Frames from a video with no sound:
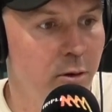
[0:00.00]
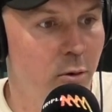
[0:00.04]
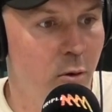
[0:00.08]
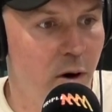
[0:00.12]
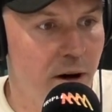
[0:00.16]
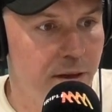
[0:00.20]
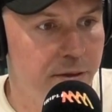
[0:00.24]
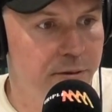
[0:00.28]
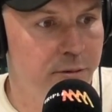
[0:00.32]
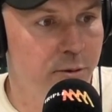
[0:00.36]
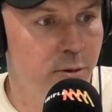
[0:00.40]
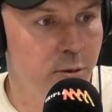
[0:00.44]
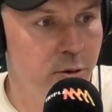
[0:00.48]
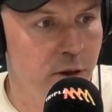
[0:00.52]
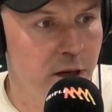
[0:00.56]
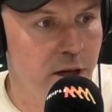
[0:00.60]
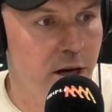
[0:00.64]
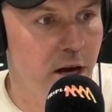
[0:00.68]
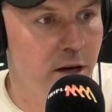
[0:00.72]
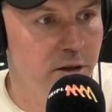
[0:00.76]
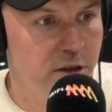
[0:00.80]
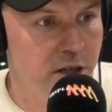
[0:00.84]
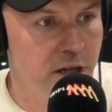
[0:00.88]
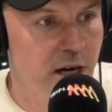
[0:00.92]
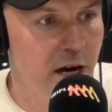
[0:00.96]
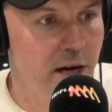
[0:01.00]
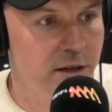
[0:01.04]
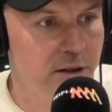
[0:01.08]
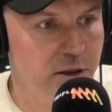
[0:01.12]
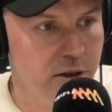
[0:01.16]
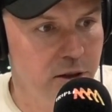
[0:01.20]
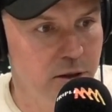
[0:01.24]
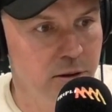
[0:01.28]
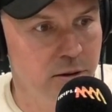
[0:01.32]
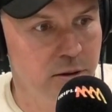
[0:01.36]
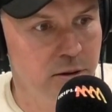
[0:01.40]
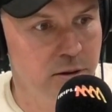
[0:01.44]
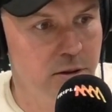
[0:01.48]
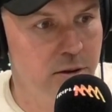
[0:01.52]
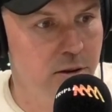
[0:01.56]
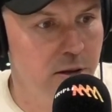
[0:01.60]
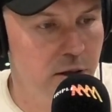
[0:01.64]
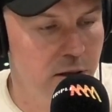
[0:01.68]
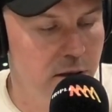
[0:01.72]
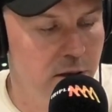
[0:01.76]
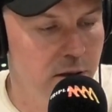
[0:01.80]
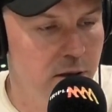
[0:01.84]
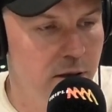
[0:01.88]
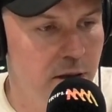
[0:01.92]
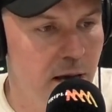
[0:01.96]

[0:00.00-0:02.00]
the way through negotiations that